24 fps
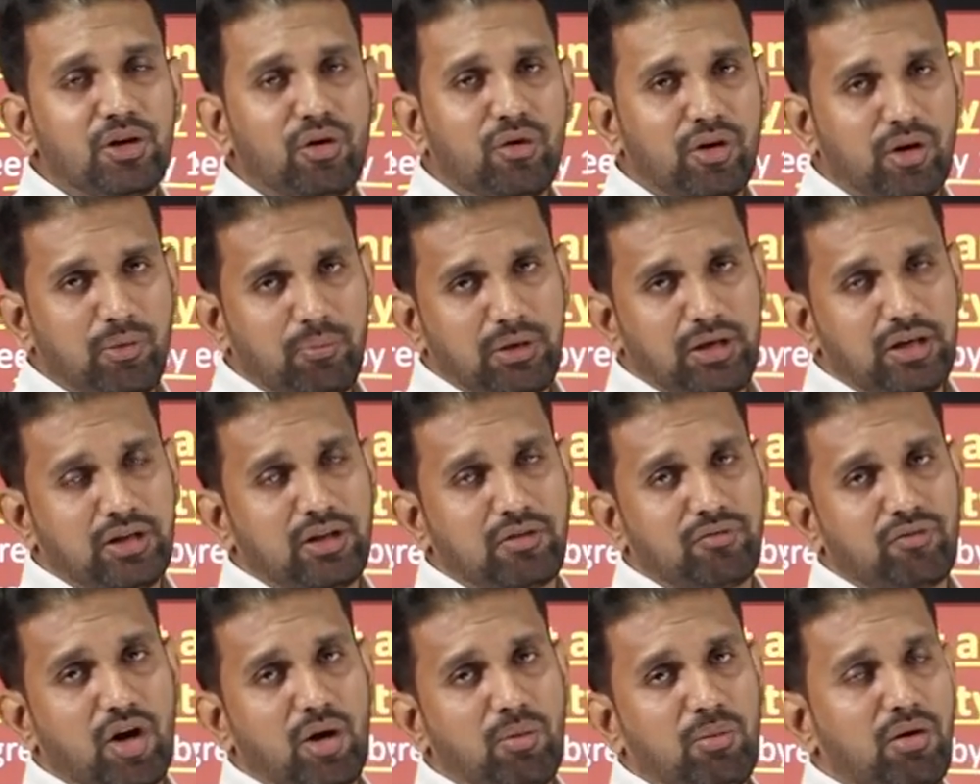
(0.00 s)
government in
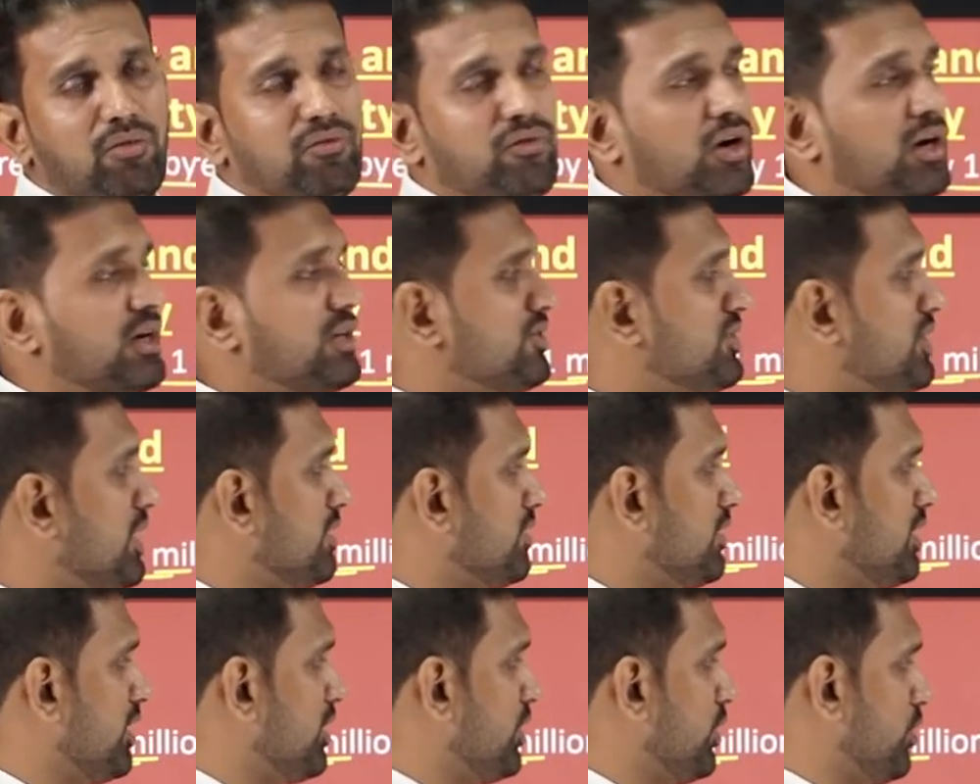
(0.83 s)
the form of
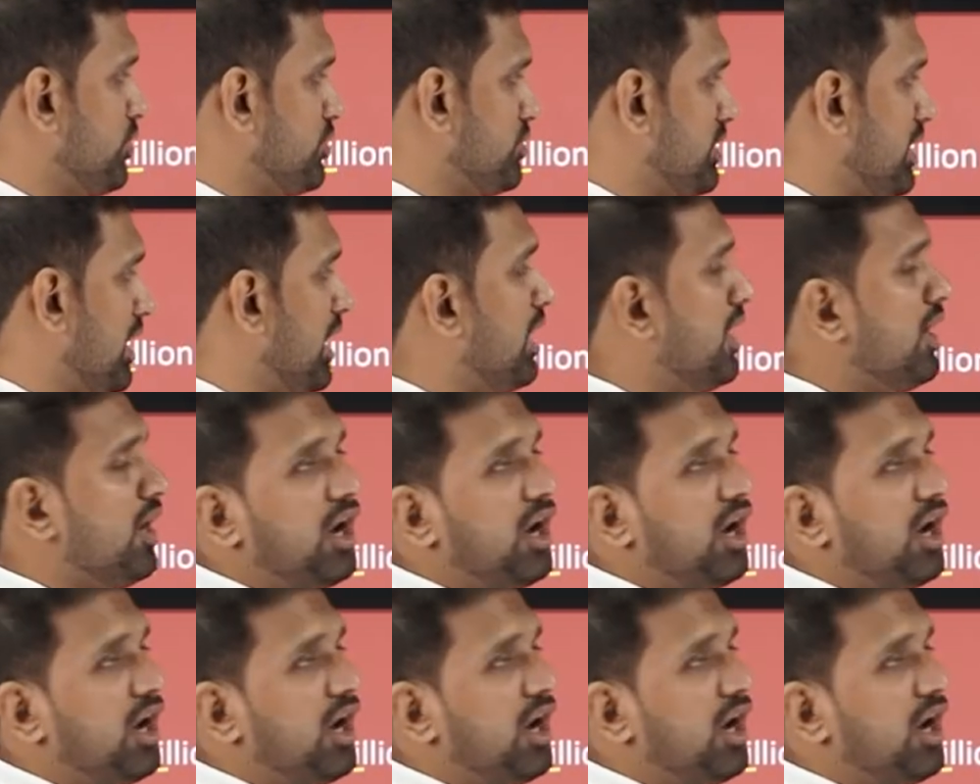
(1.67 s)
Jandhan Yojana.